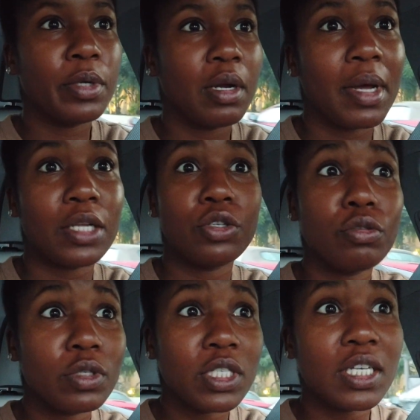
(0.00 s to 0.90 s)
put up my
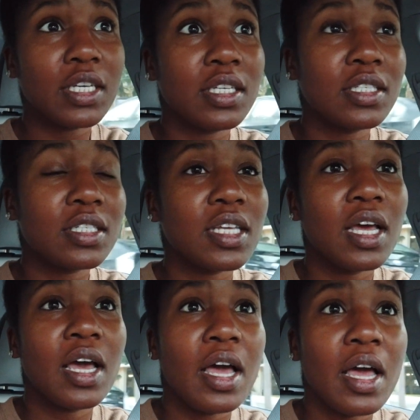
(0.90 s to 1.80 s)
2 scenes.
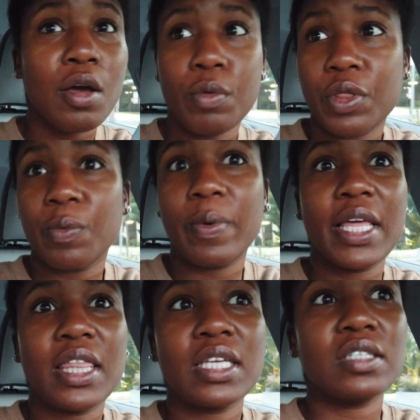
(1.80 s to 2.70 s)
With the
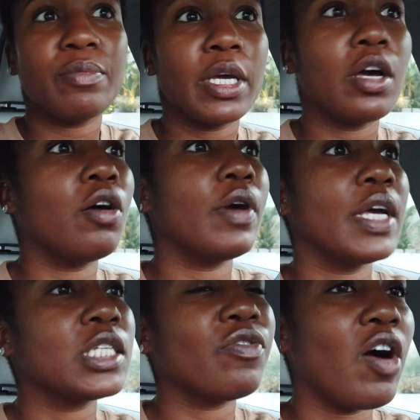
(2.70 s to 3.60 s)
way things have been
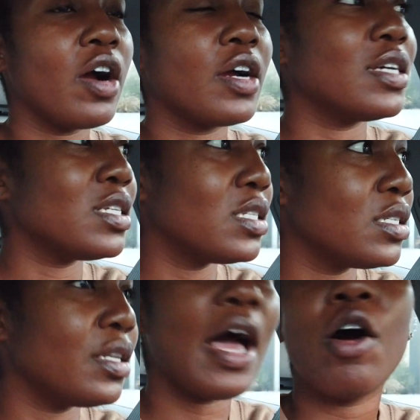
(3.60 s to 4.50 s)
going as far
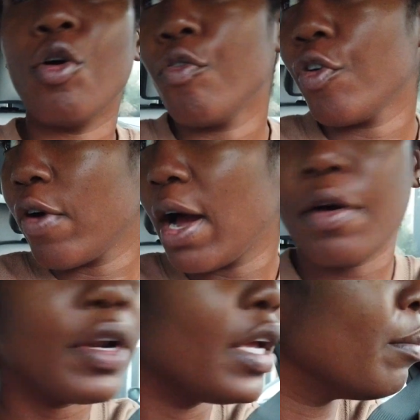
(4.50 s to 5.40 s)
as not
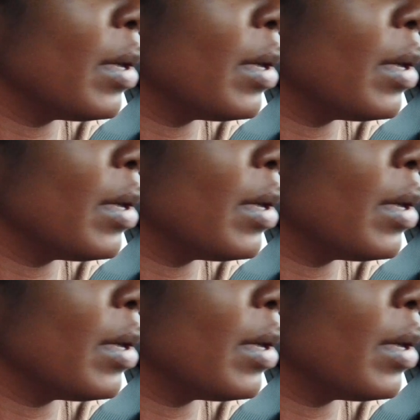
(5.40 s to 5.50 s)
overcrowding,